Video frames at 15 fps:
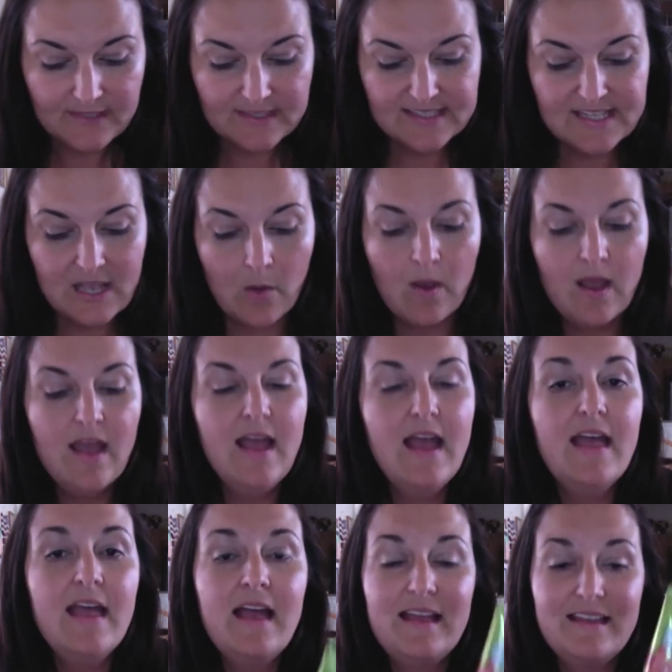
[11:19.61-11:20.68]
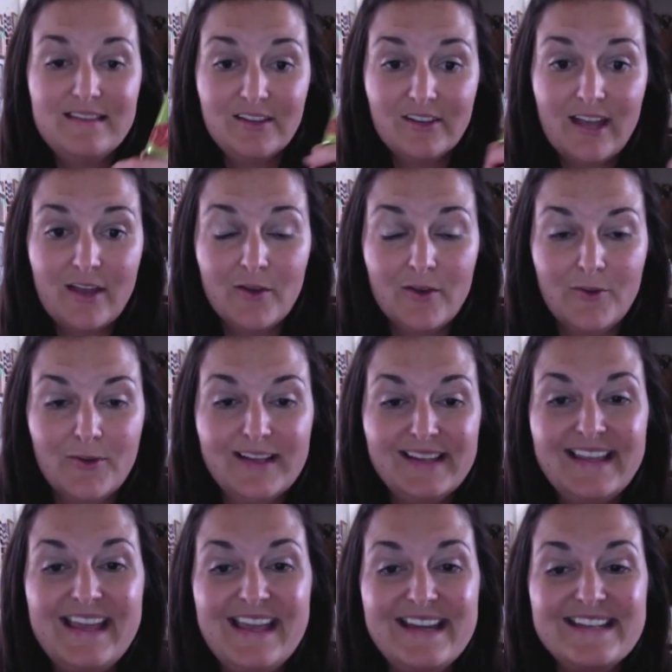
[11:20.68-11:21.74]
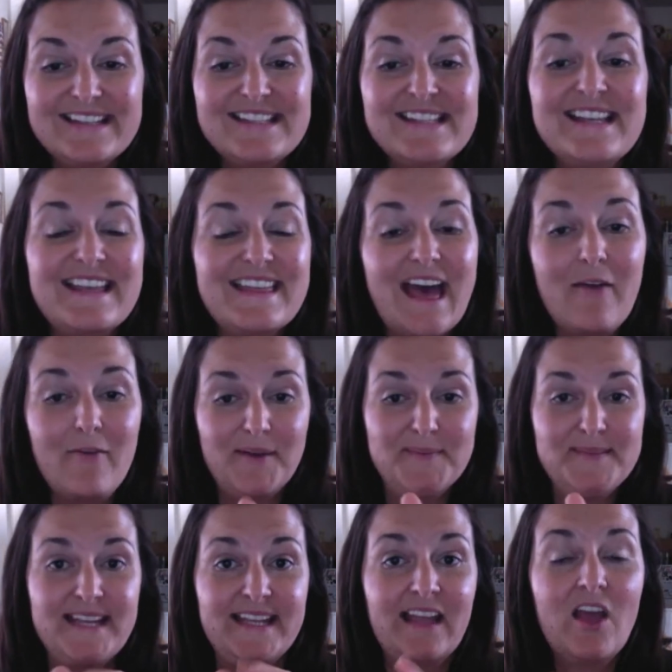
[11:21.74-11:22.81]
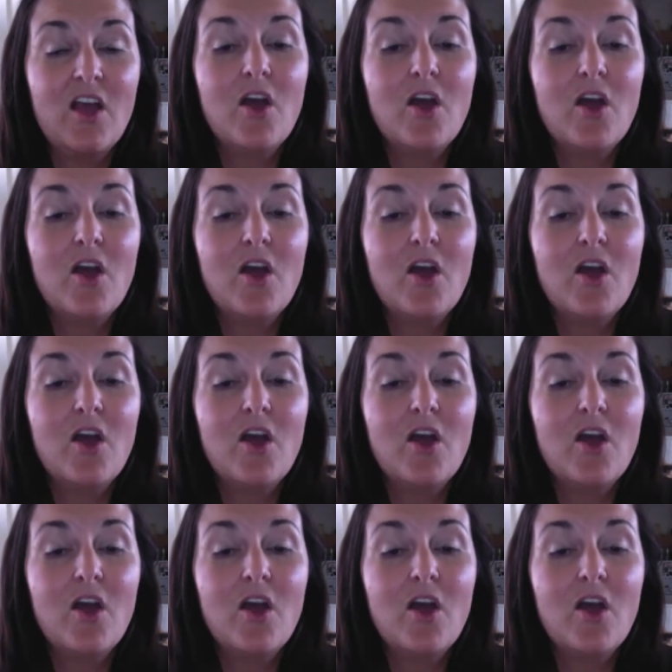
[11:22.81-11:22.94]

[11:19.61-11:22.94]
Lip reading: So look how quickly and easily that rubbed in.